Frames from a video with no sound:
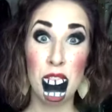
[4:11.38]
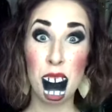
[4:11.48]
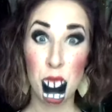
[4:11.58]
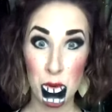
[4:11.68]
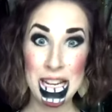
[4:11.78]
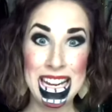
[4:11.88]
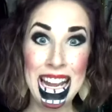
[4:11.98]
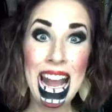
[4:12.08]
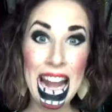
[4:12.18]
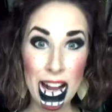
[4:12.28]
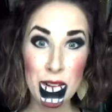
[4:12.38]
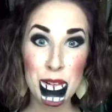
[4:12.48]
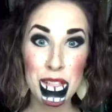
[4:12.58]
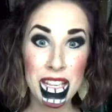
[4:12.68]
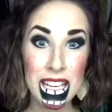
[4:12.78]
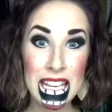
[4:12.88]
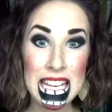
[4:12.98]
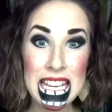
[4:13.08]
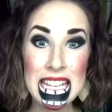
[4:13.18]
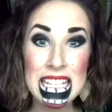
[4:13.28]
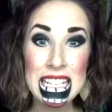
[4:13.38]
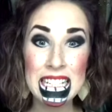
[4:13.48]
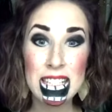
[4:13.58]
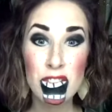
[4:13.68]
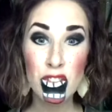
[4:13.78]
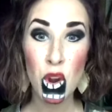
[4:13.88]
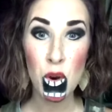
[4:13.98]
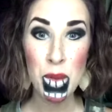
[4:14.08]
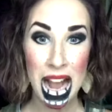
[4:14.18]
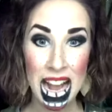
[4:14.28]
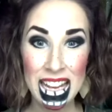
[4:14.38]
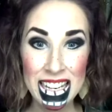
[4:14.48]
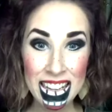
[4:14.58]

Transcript: gonna freak out. Like he gets so mad.